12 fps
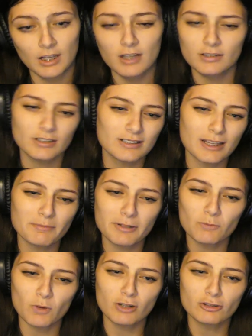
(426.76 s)
so does that
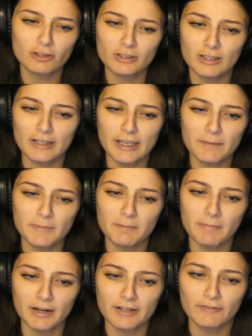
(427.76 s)
mean Walt's just gonna keep the
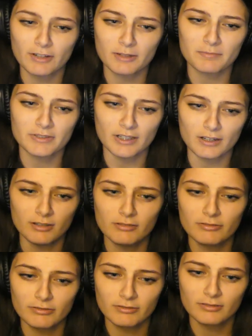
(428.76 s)
money for
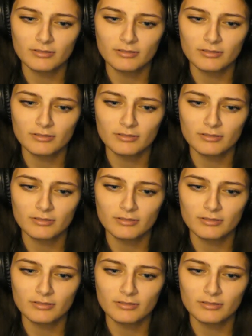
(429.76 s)
himself?